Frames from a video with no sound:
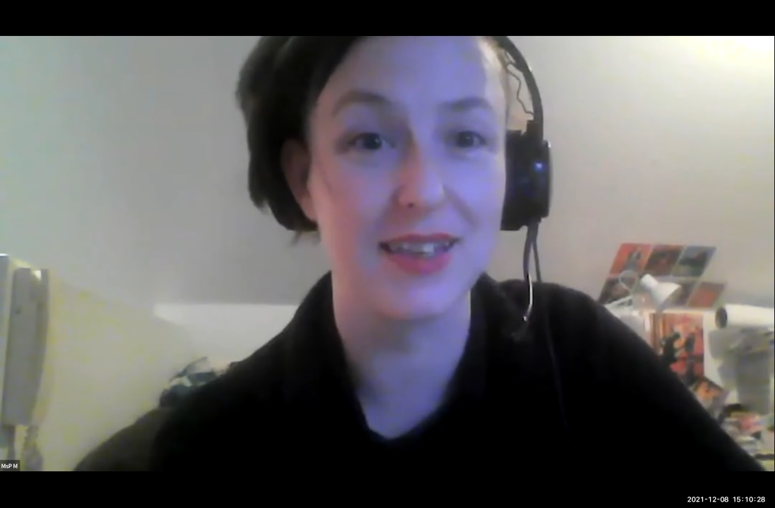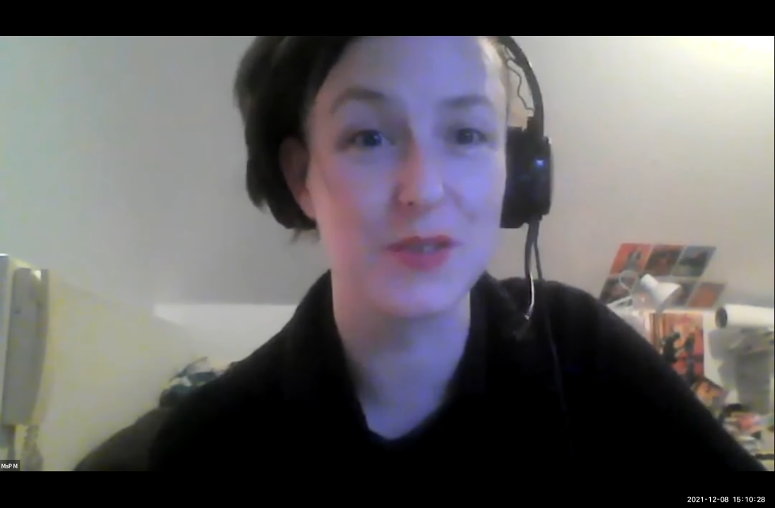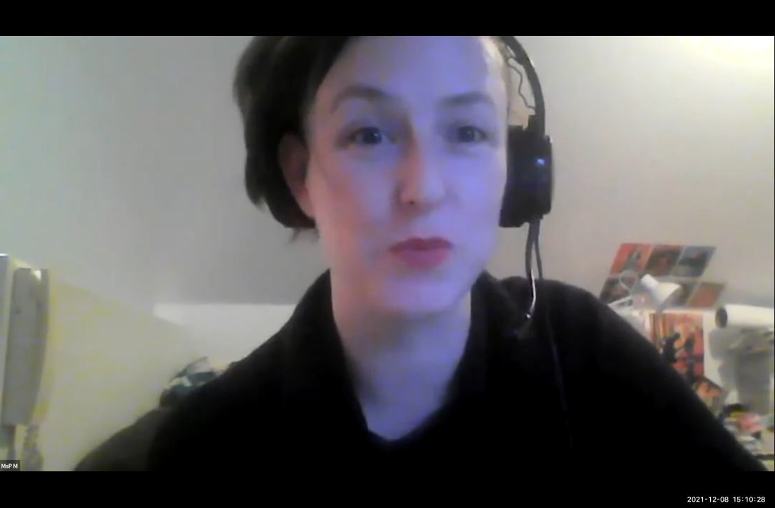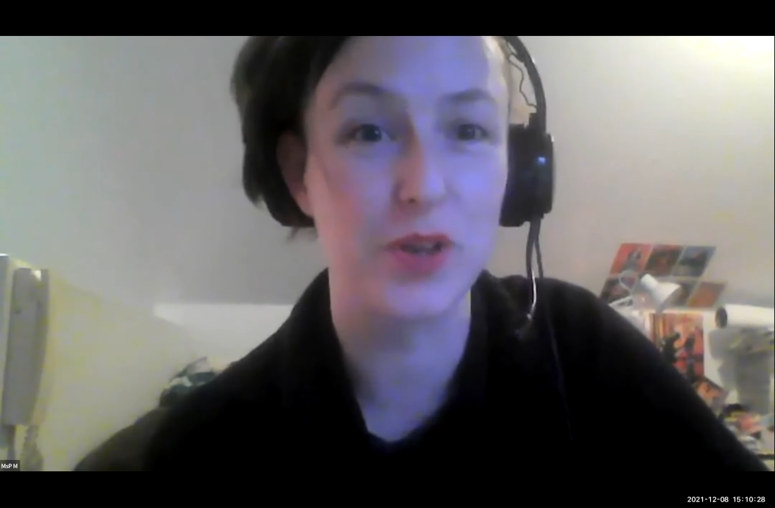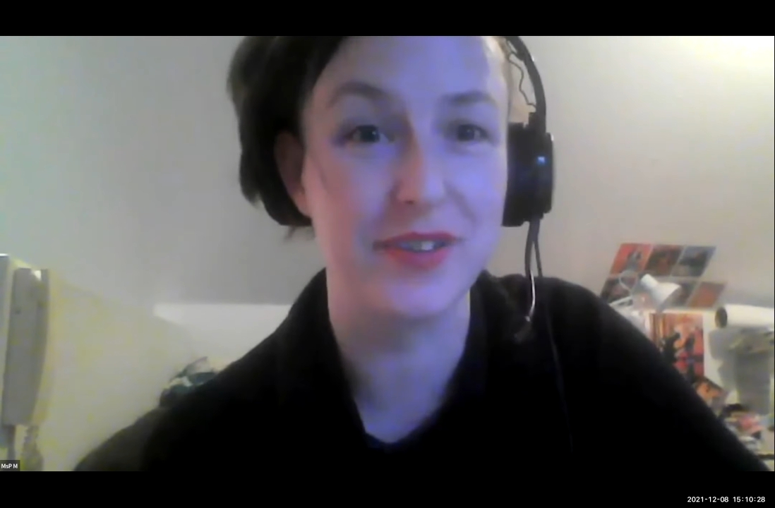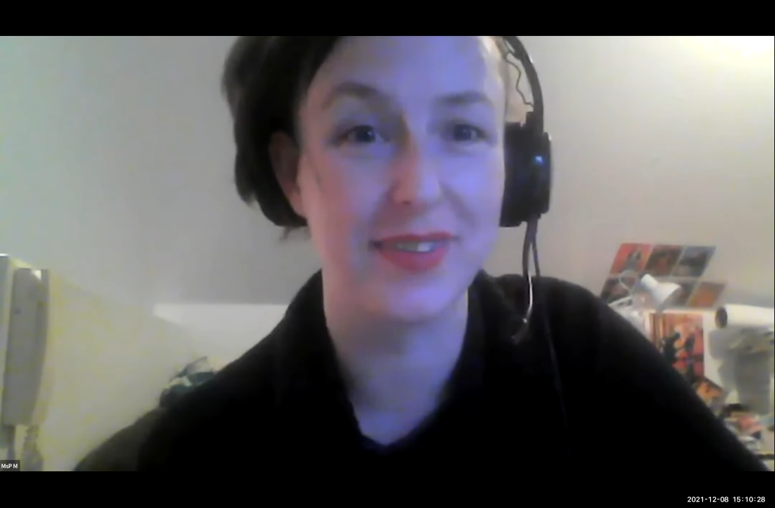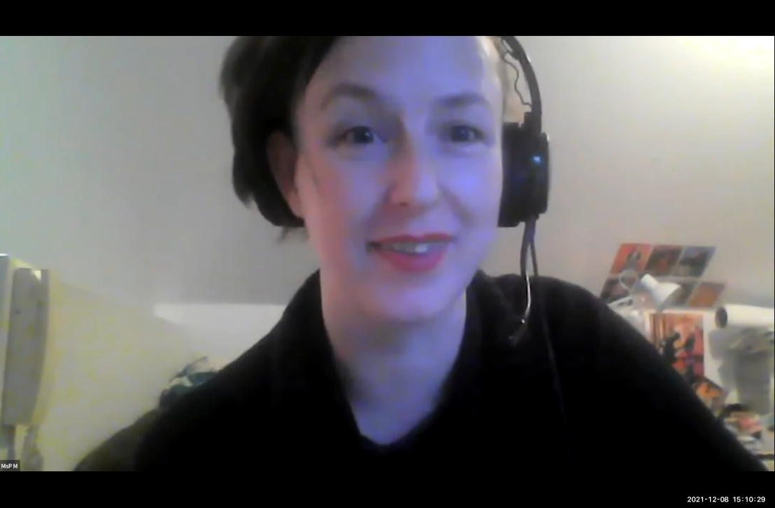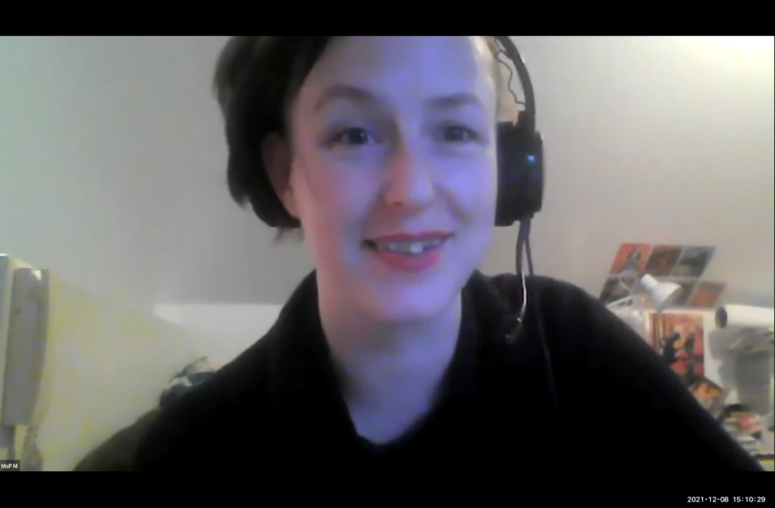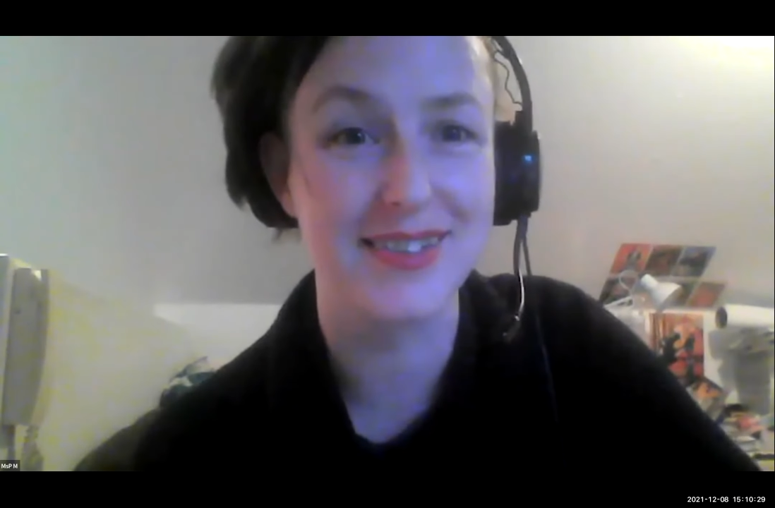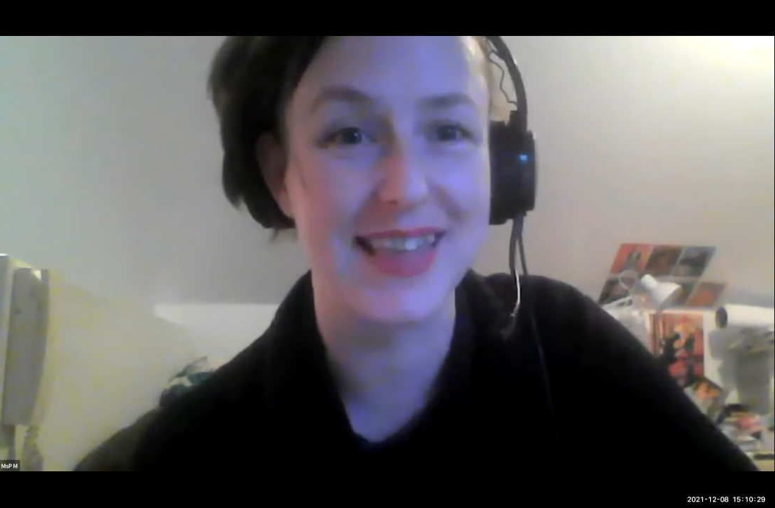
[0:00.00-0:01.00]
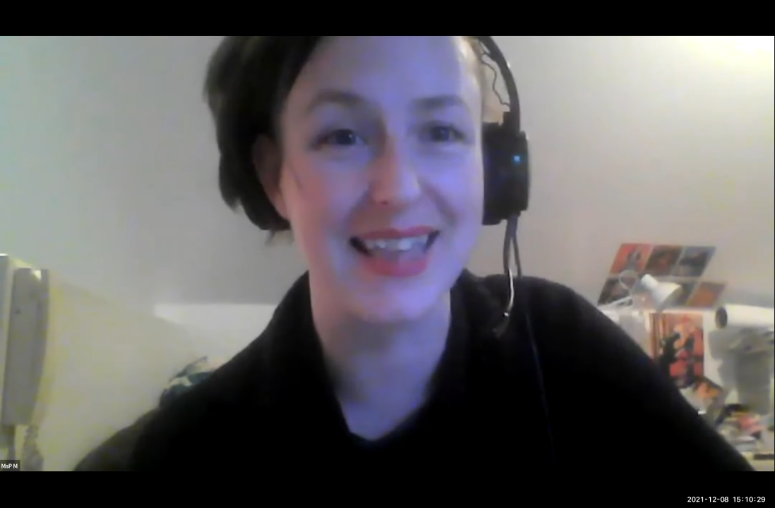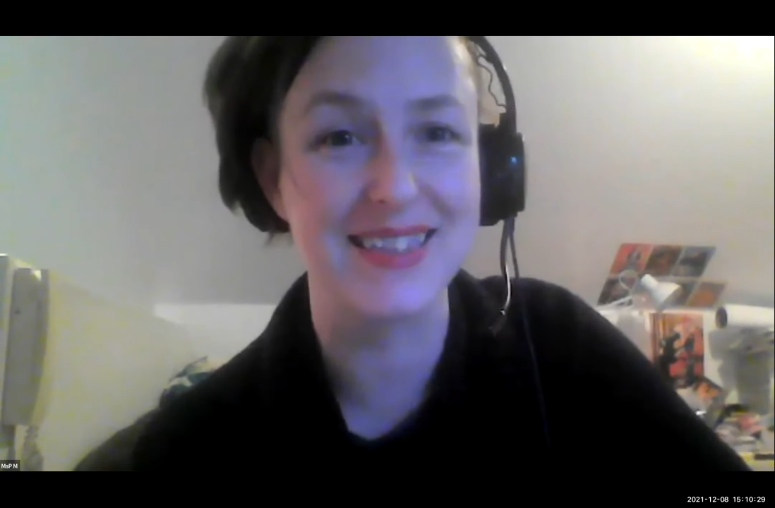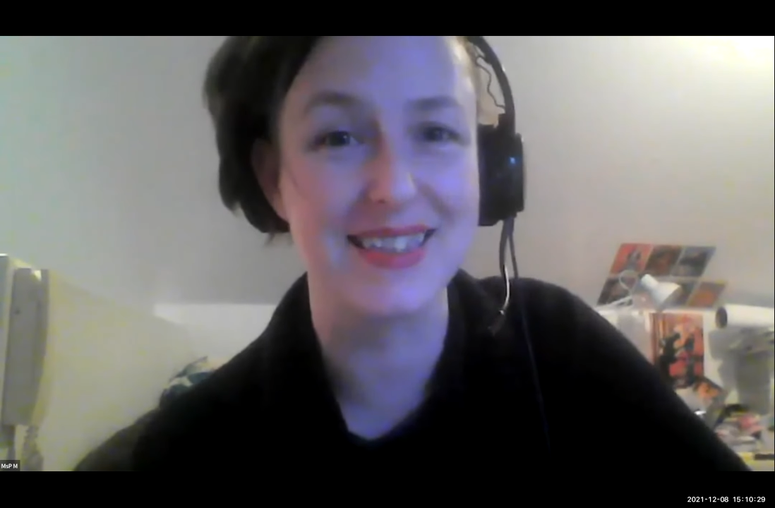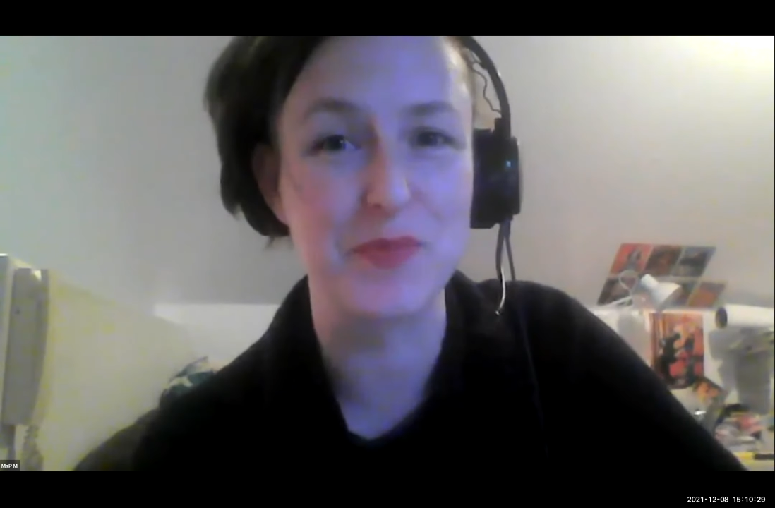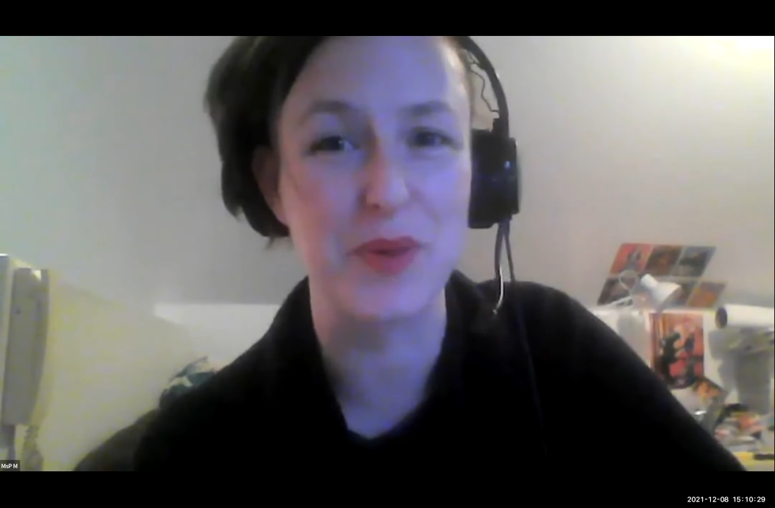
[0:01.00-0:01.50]
It's one of the things that
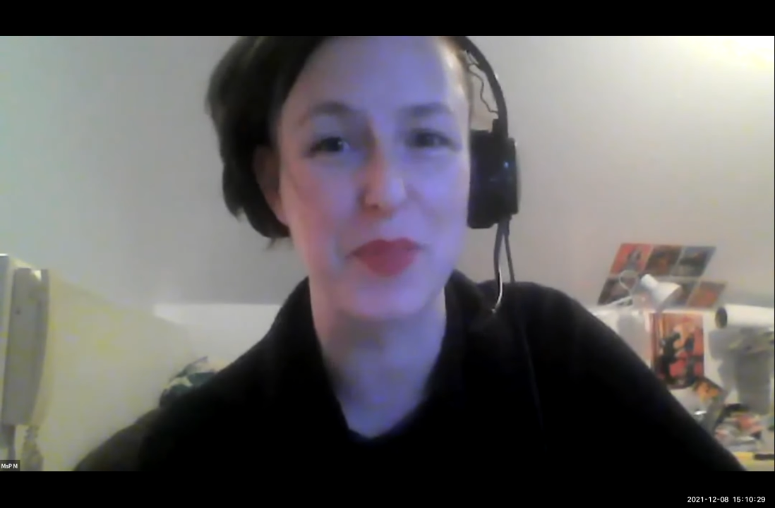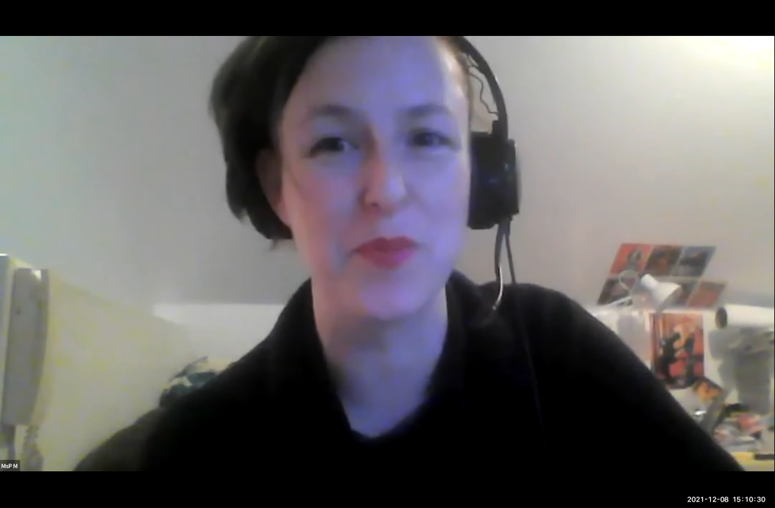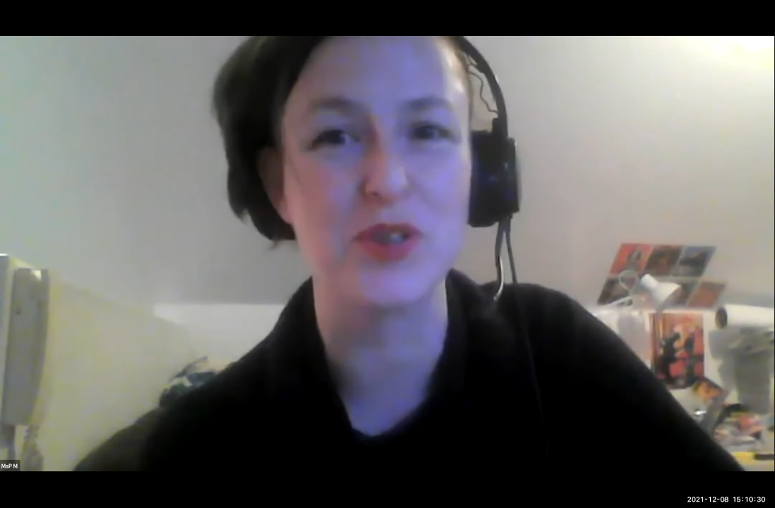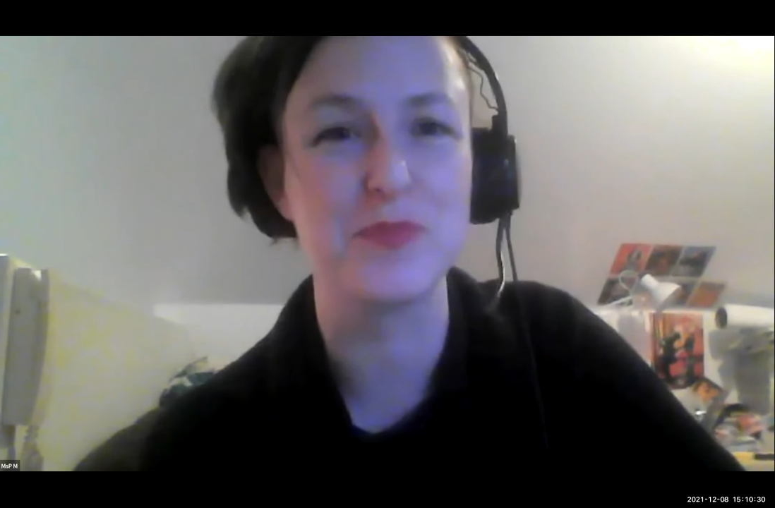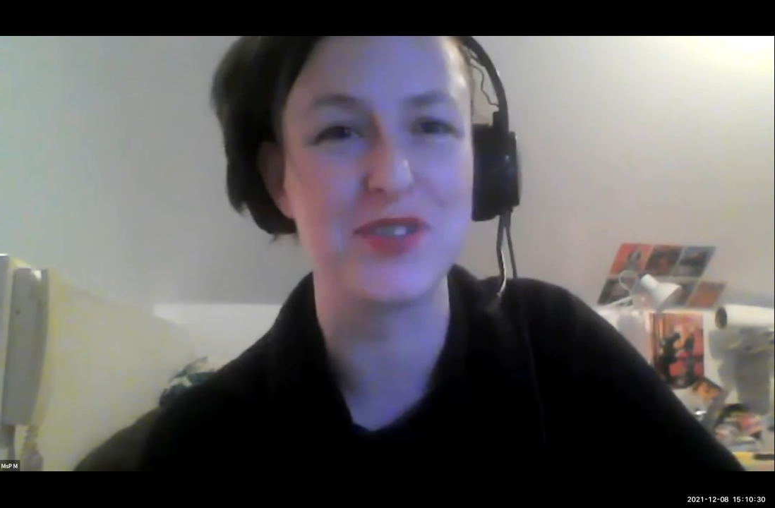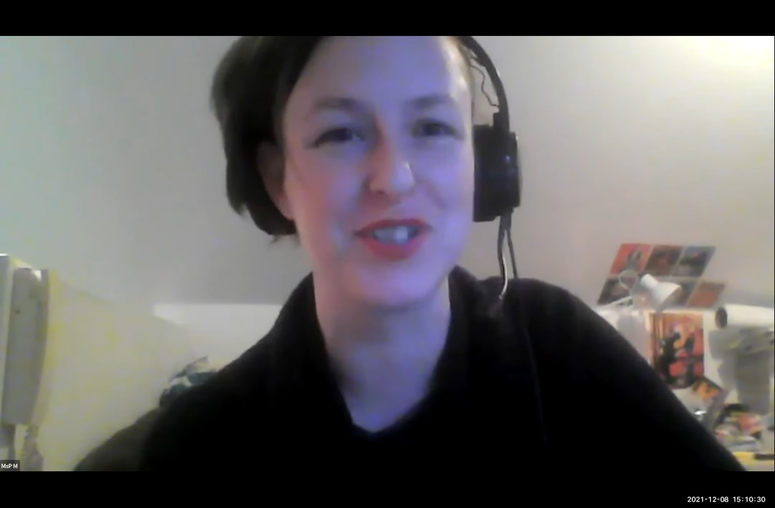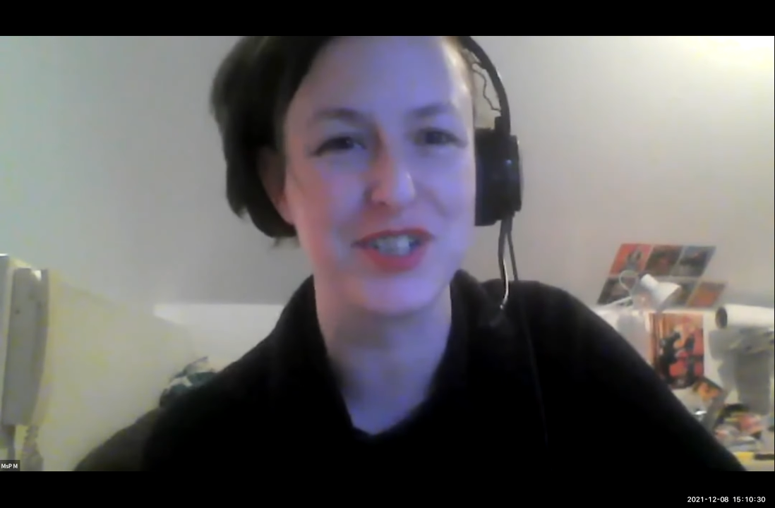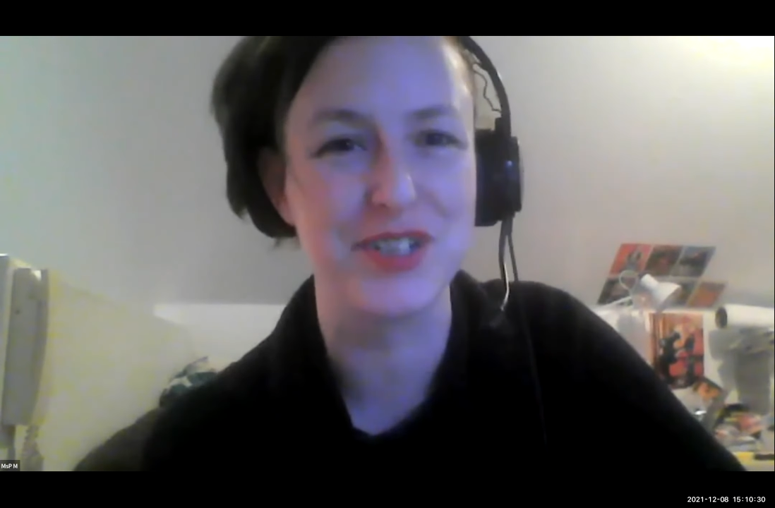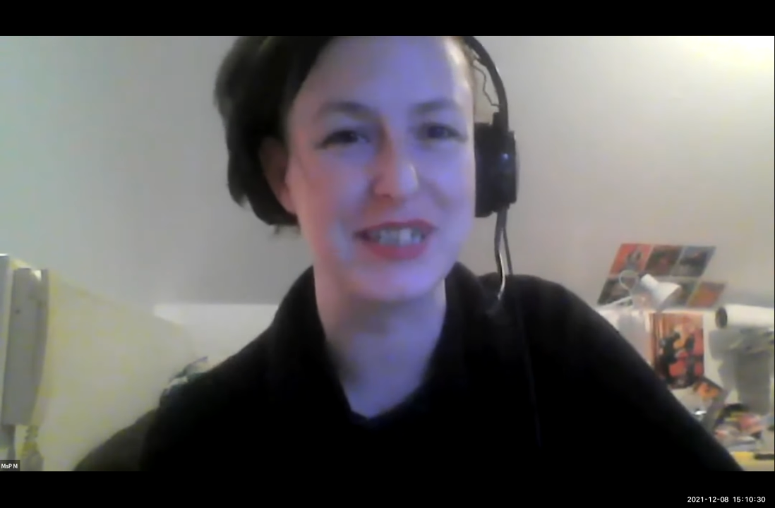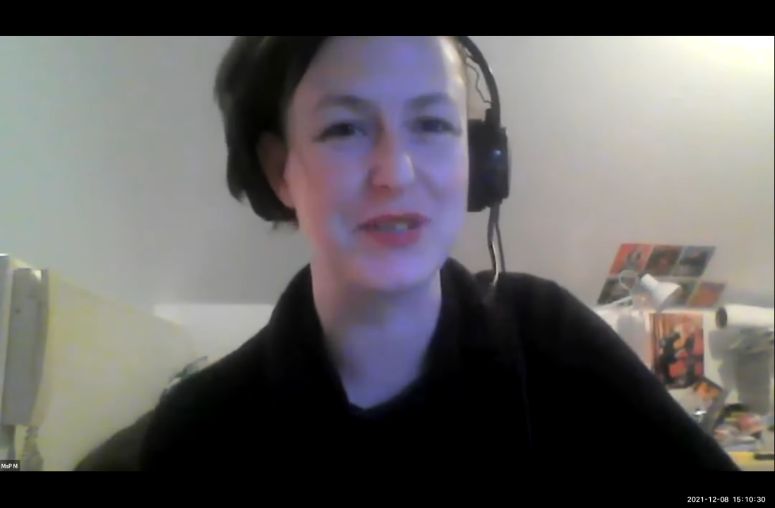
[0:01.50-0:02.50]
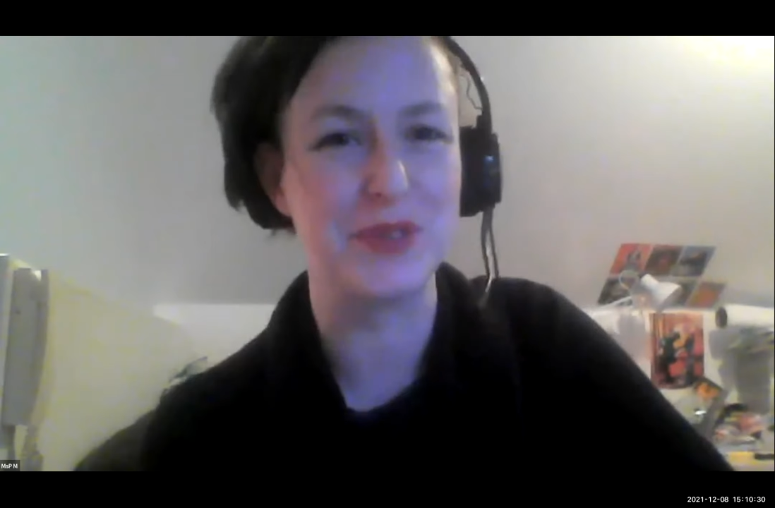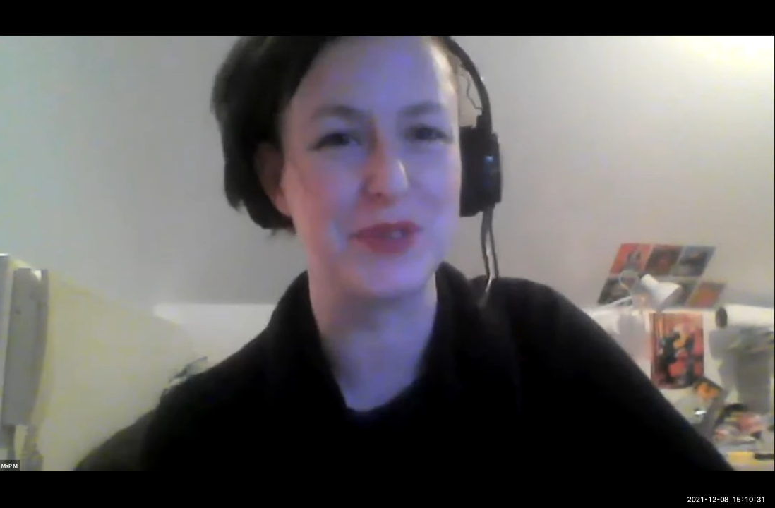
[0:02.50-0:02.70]
ends up at the bottom of the to-do list.